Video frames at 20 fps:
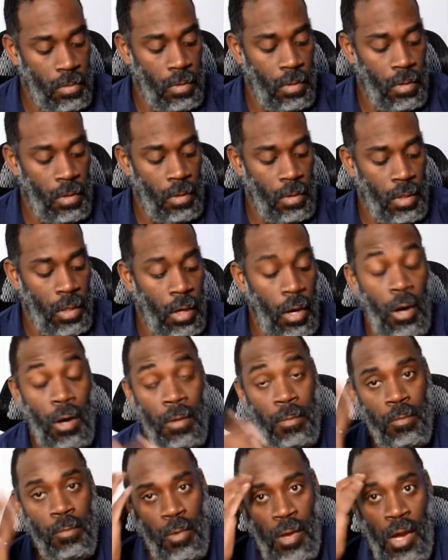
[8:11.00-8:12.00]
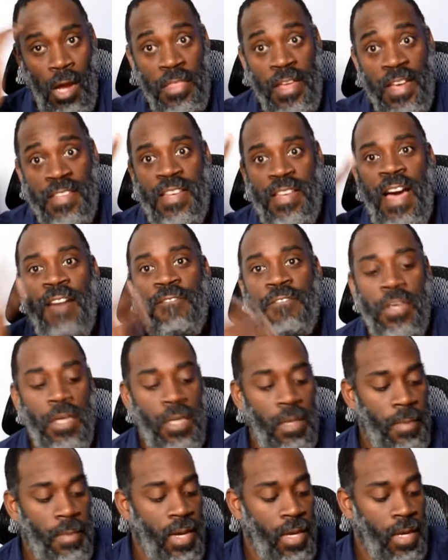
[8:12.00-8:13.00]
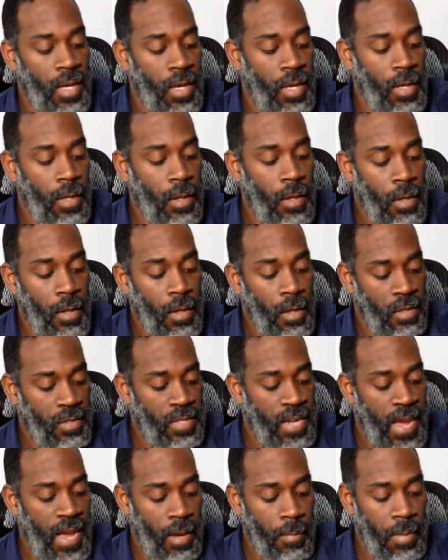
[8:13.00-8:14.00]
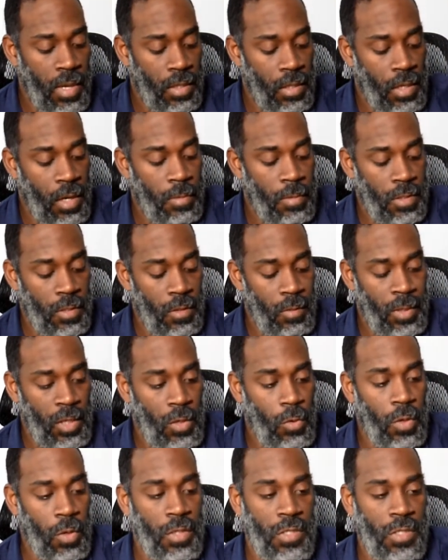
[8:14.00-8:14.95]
you know, or that's how I feel in my head, is that I can make the numbers a little bit quicker.